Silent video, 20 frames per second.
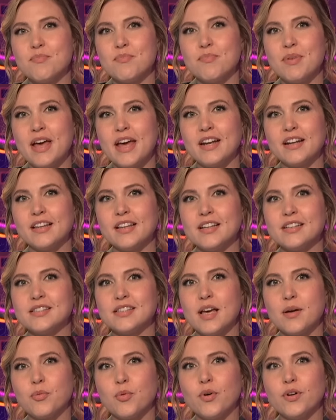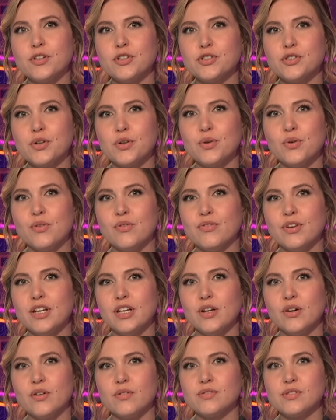Panelists, I'm going to show you a
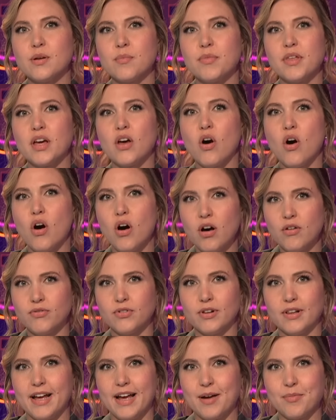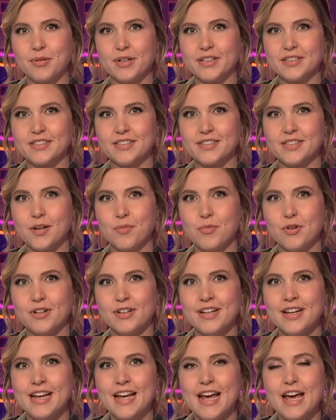video of something awful happening to someone.
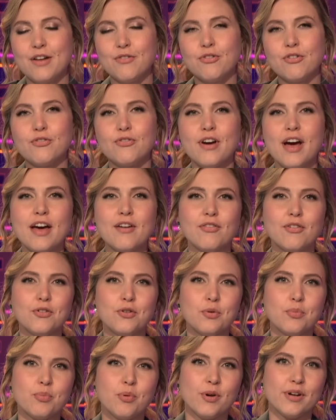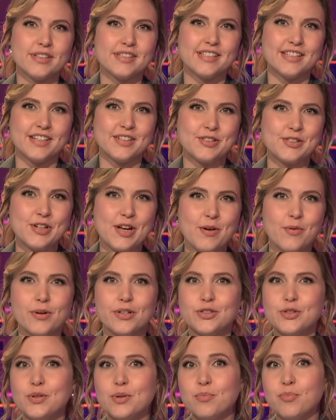And for 500 points each, I
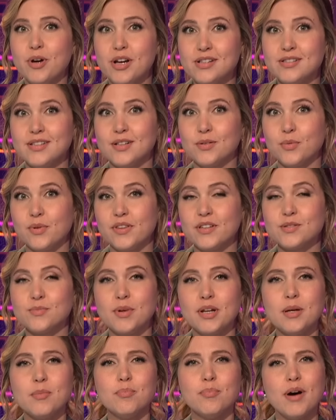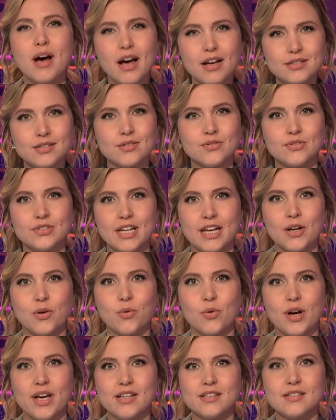want you to buzz in with as many positive
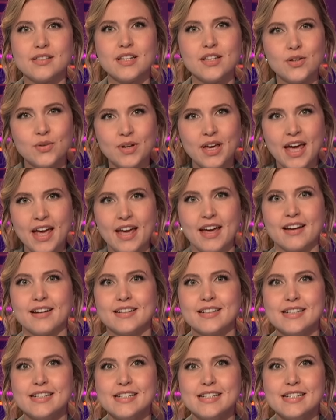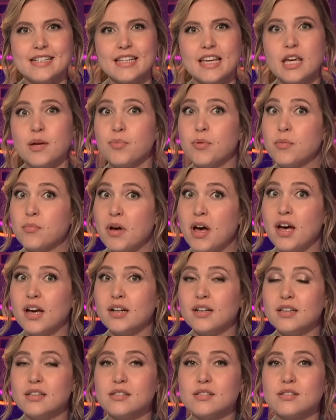takeaways that you can. Keep in
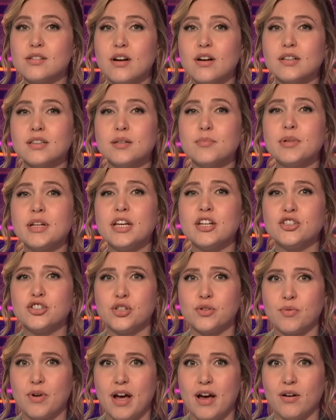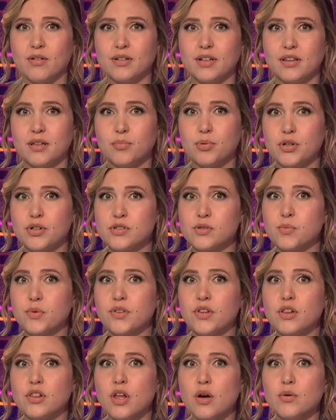mind, this is our elimination round, and the person
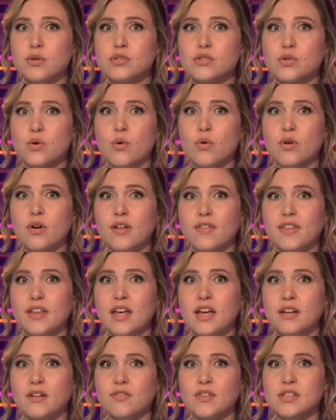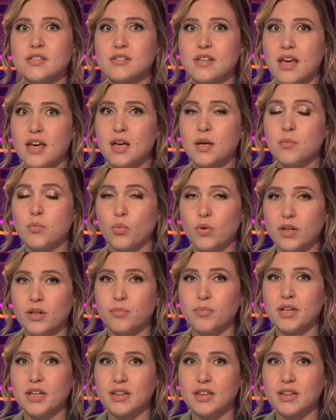with the lowest score at the end of this game will be